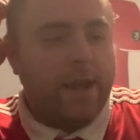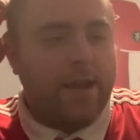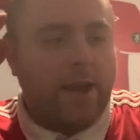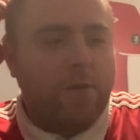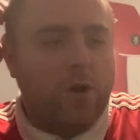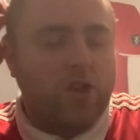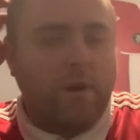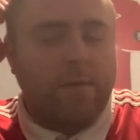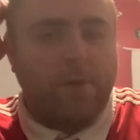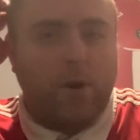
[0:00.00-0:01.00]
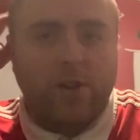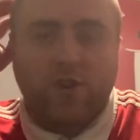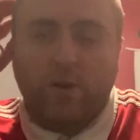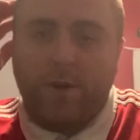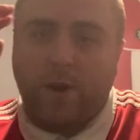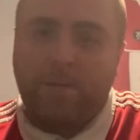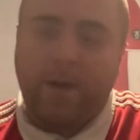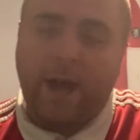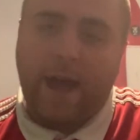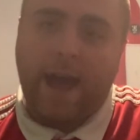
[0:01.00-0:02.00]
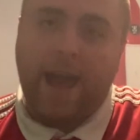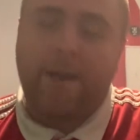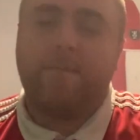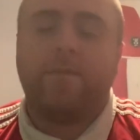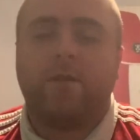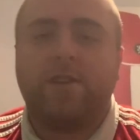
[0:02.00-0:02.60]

Now we'll go to our opponents coming up um,